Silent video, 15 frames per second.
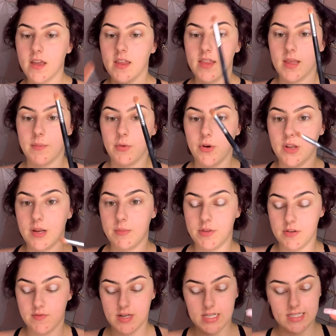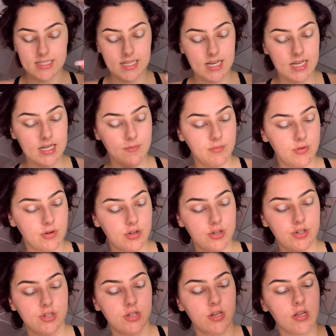I'm going in with the really tiny
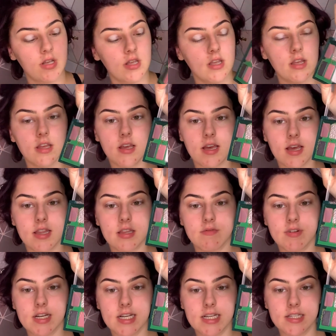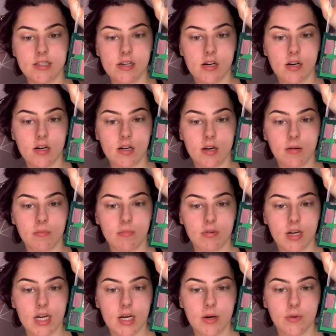brush and the really dark
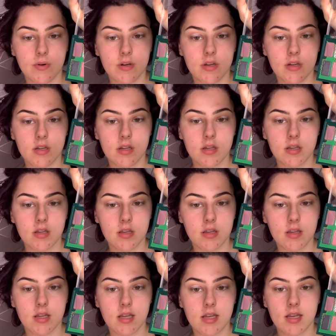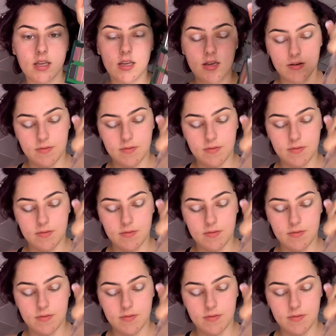brown there.